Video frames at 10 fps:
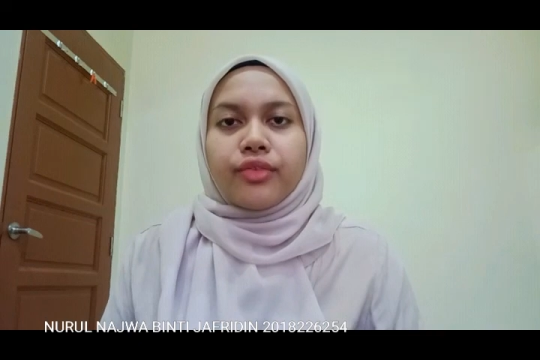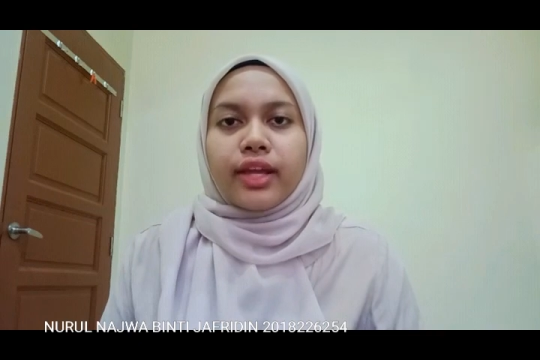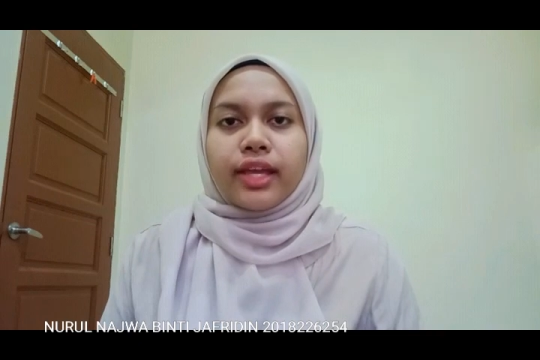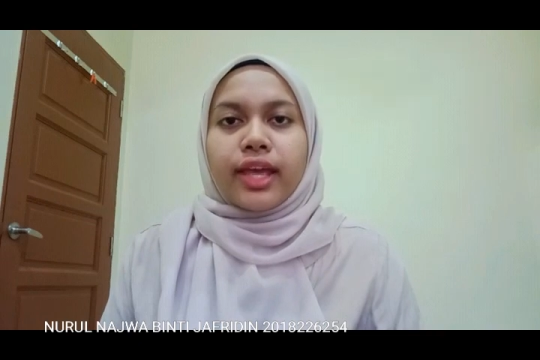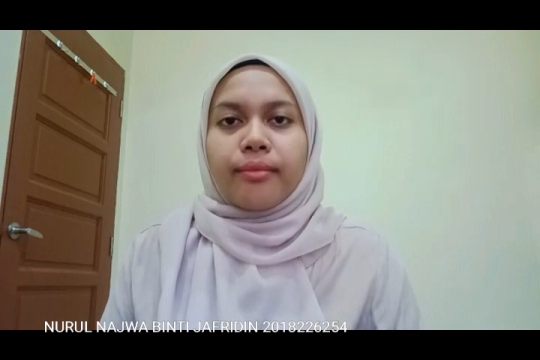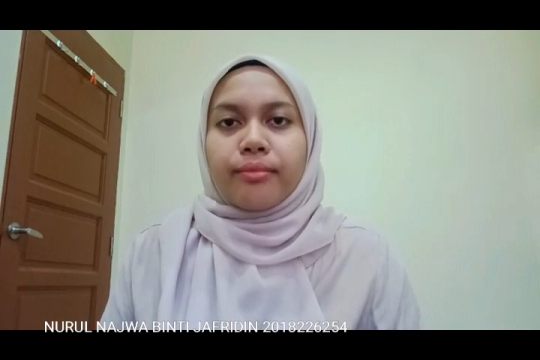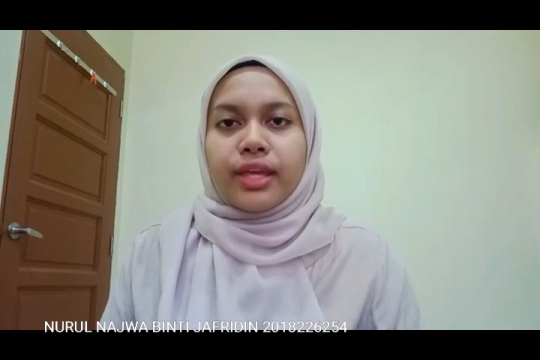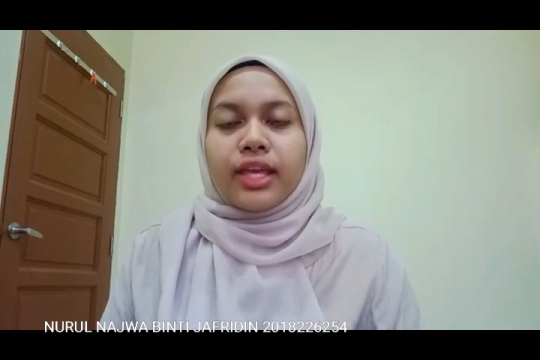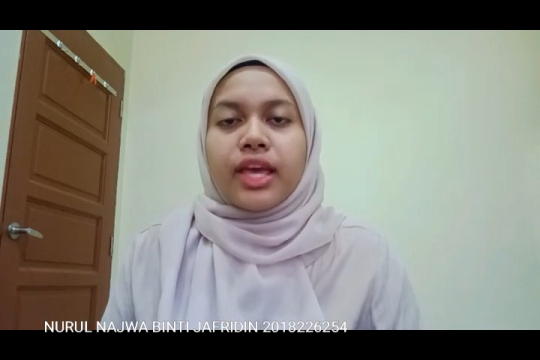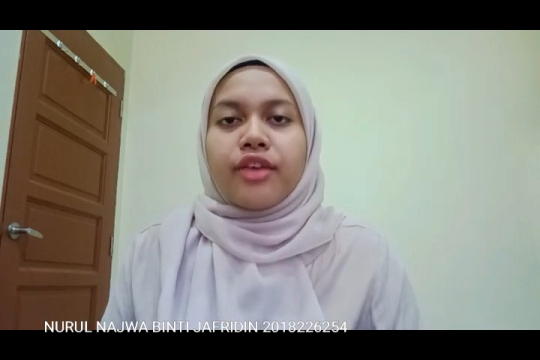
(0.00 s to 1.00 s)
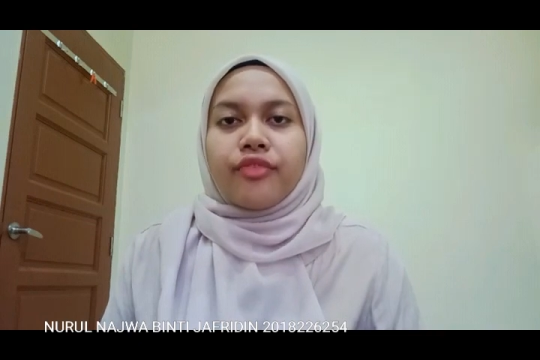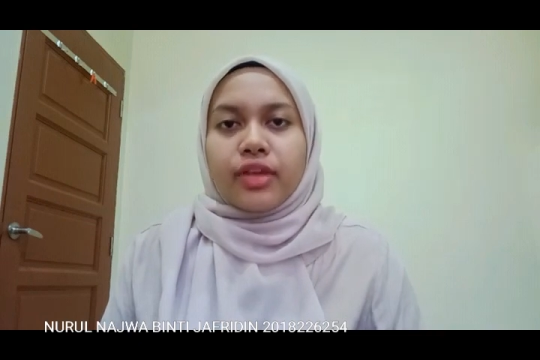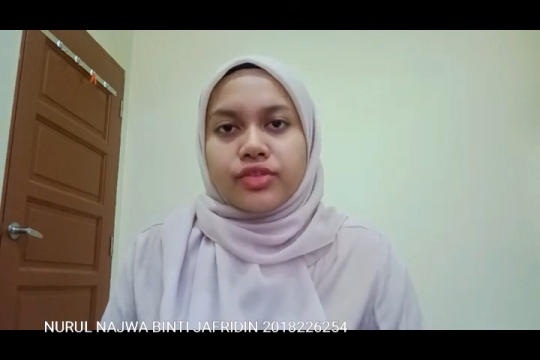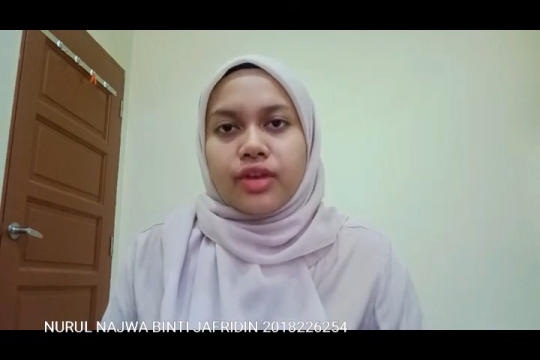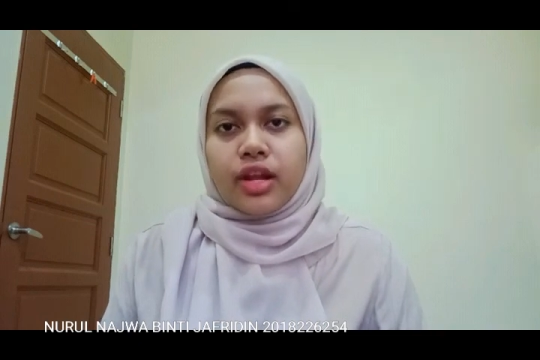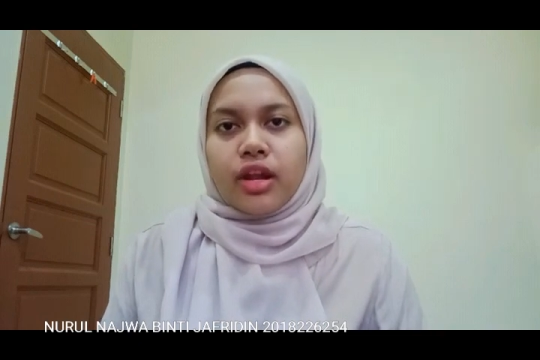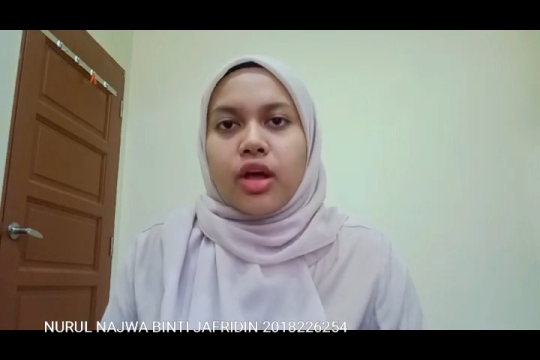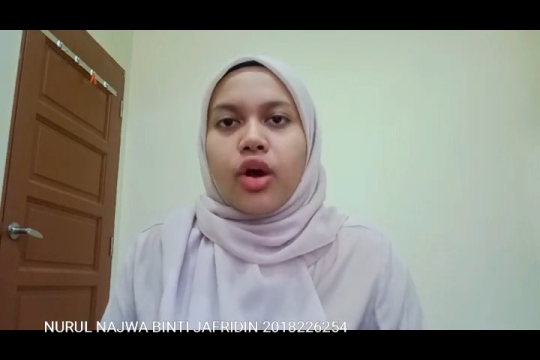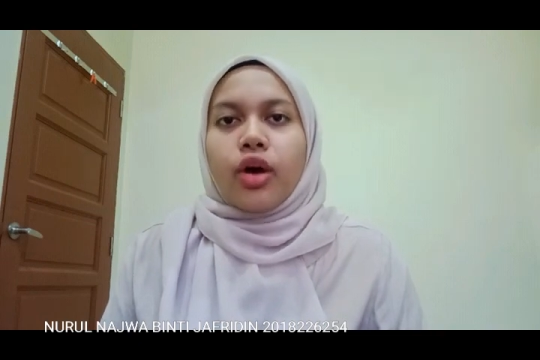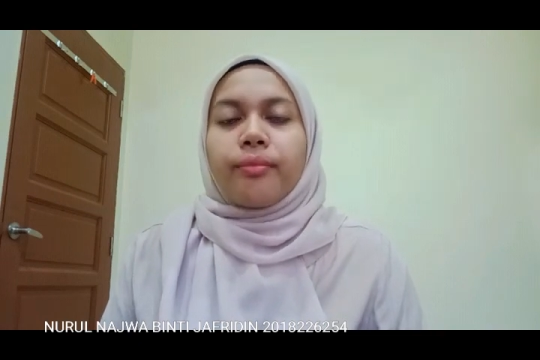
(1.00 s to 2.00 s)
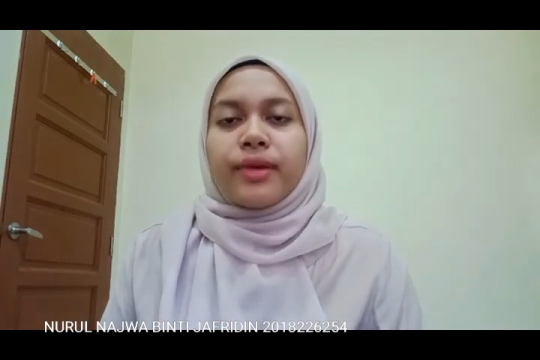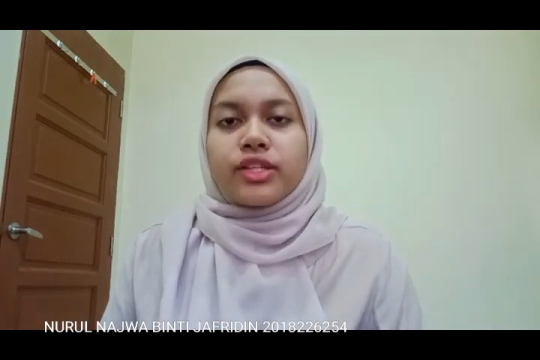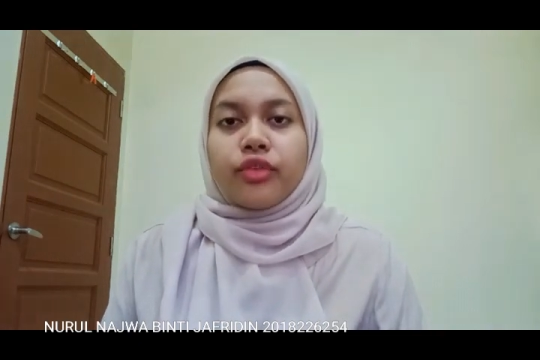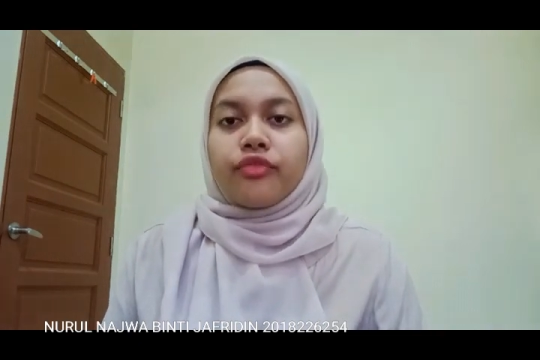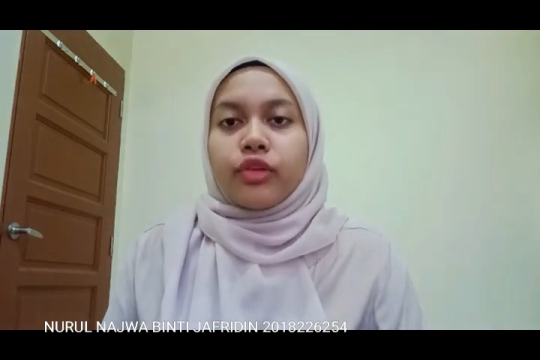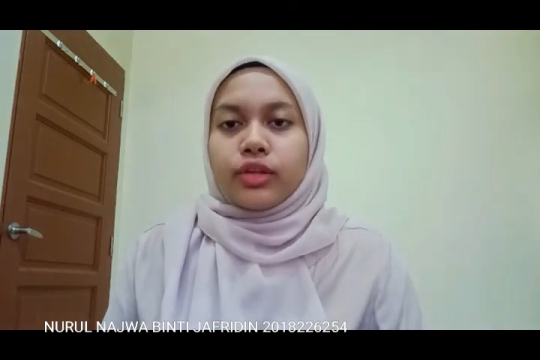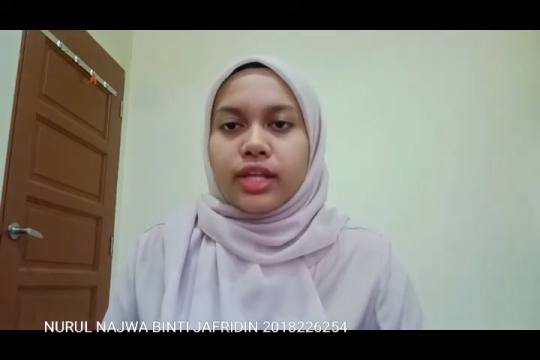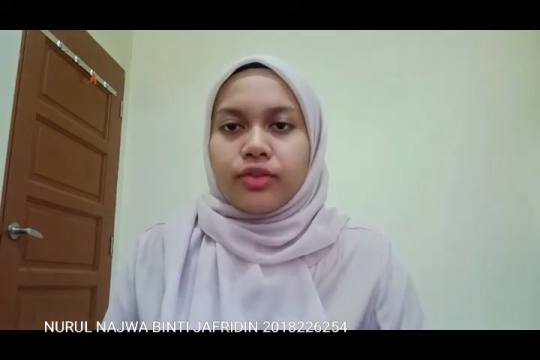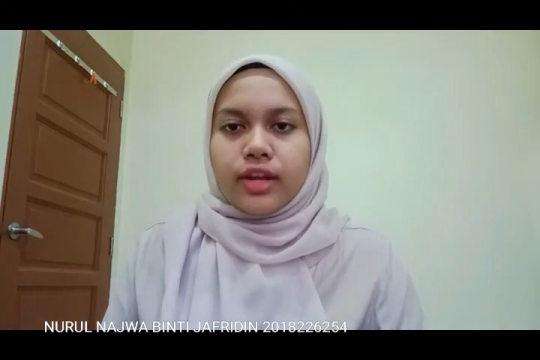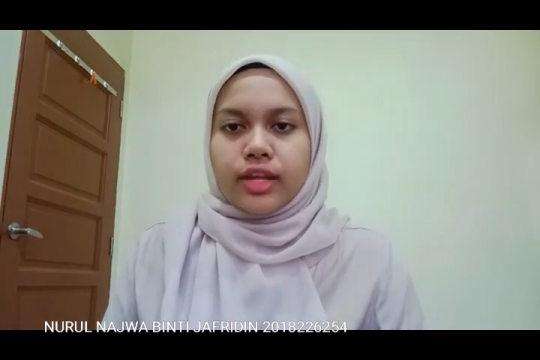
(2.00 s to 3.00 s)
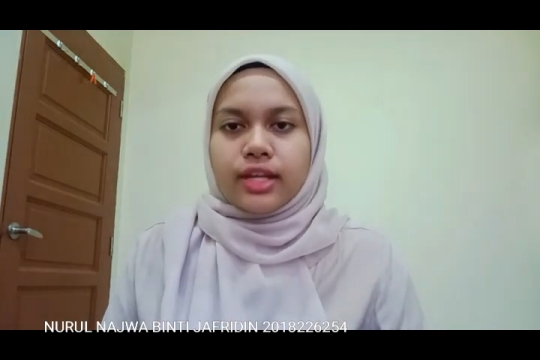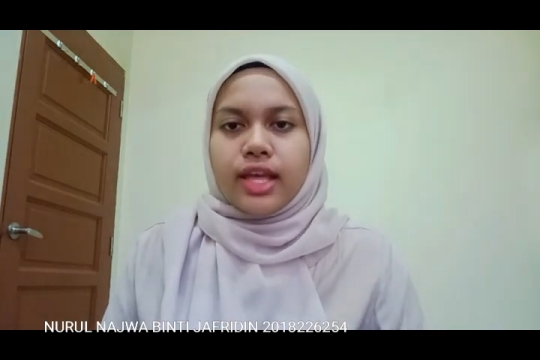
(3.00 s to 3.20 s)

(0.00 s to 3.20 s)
rate can be fixed rate or based on floating rate.